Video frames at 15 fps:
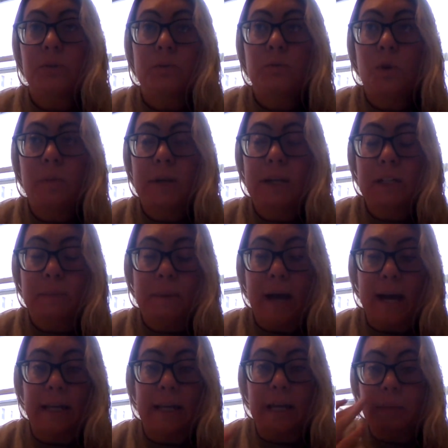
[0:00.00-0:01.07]
normally as a
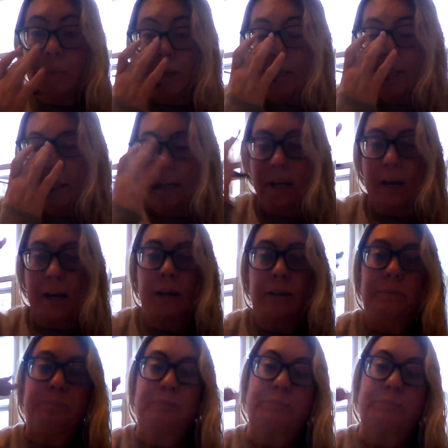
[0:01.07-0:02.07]
packet, but it's a